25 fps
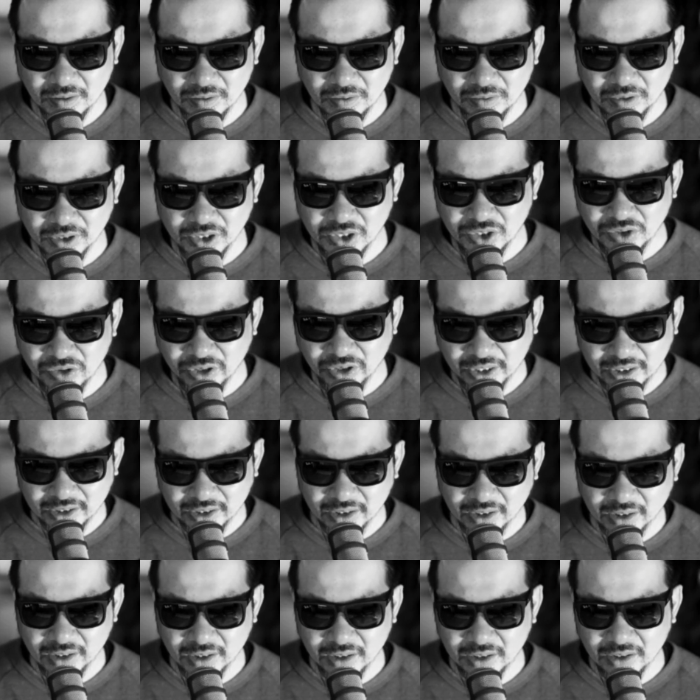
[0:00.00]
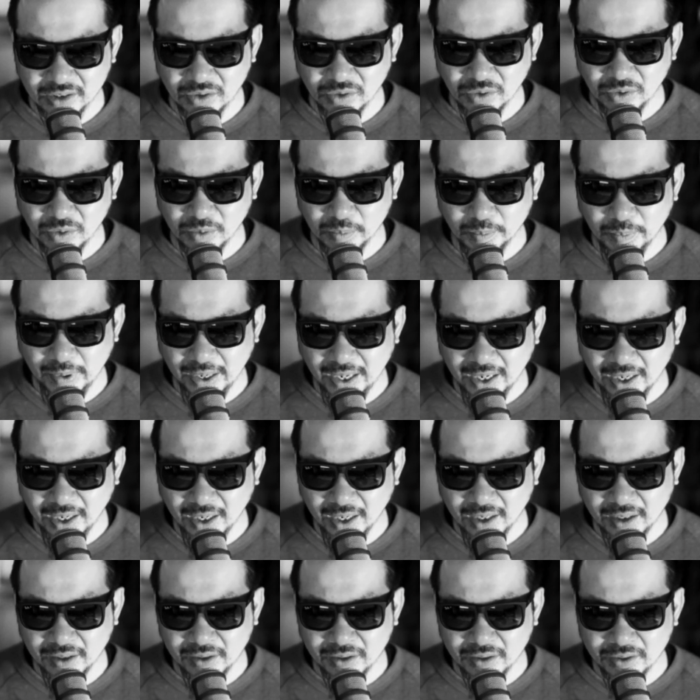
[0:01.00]
restricted or
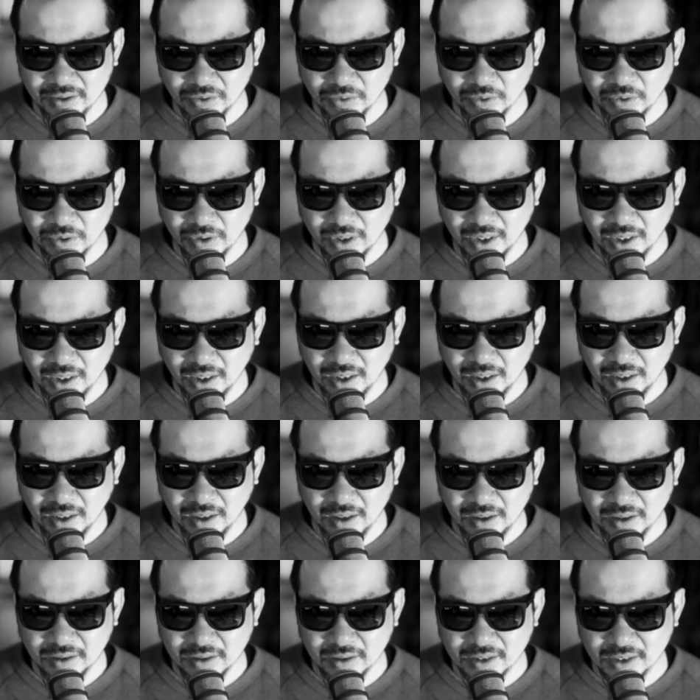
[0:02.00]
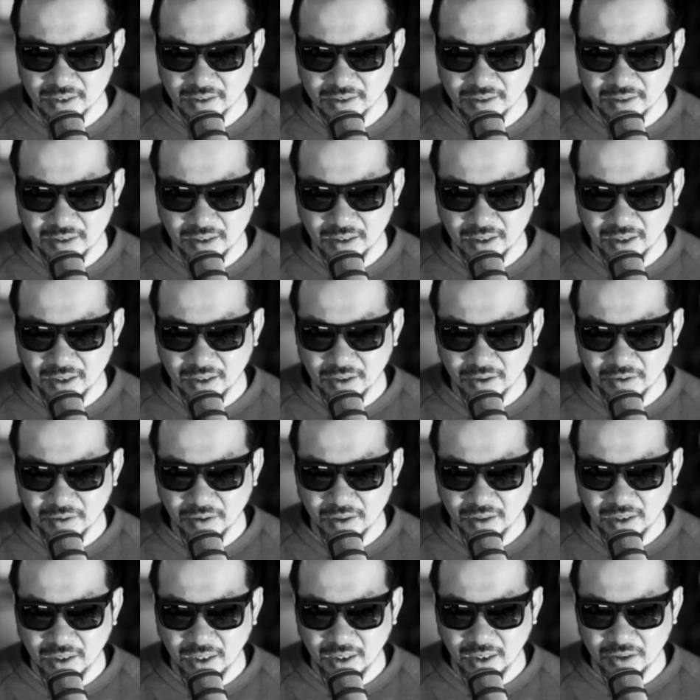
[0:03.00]
banned or
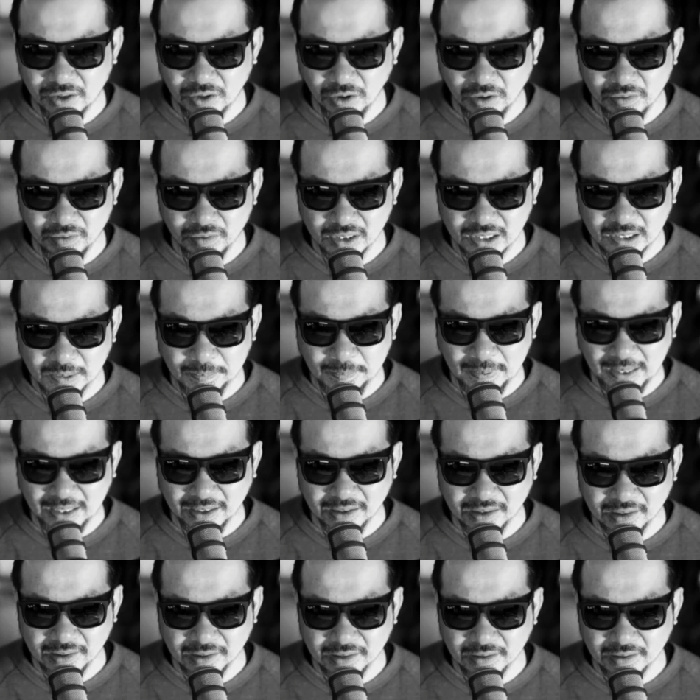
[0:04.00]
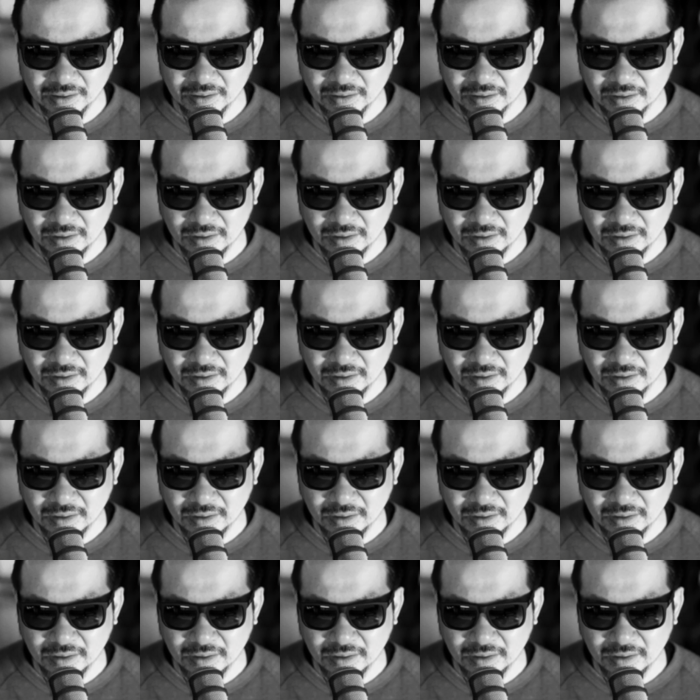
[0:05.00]
not respected.